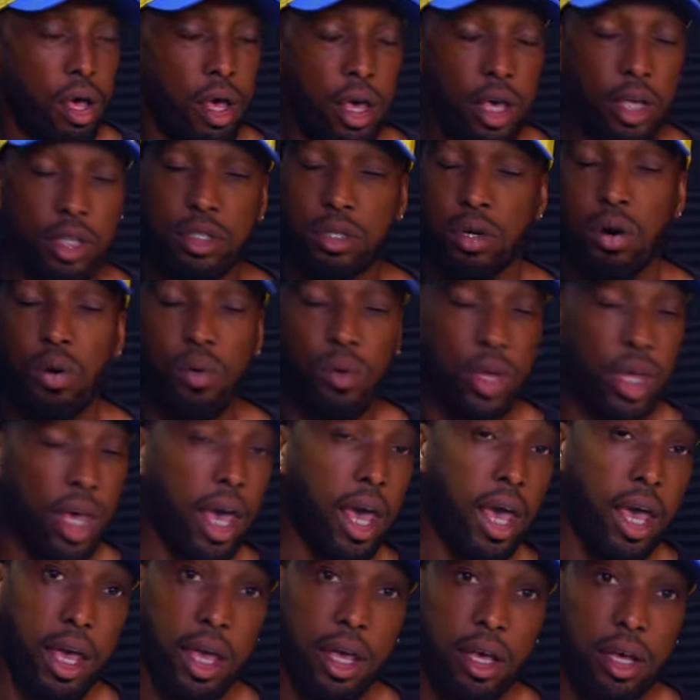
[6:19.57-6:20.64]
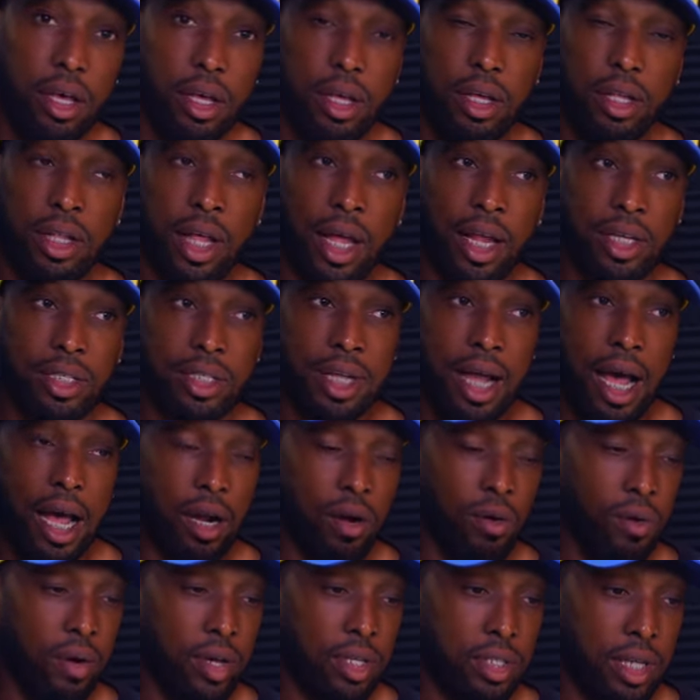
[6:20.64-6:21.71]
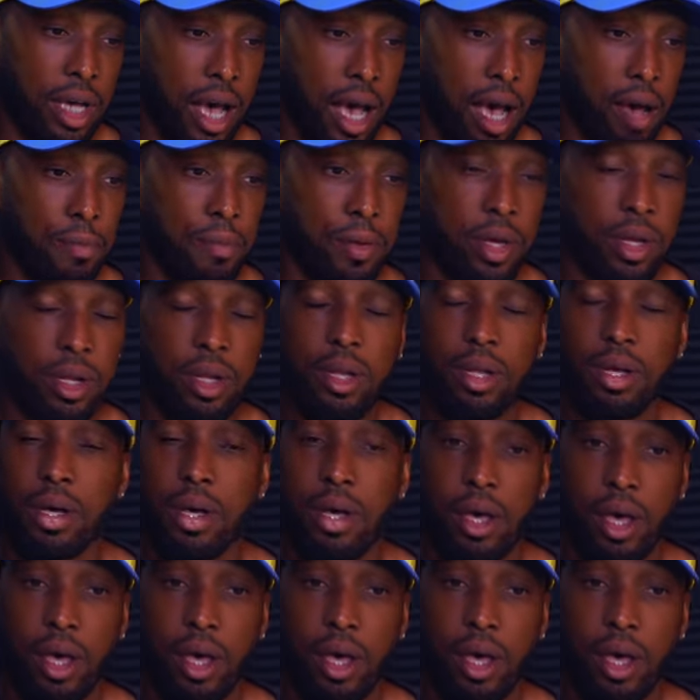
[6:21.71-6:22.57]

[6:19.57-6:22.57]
it's okay that it's not going to happen,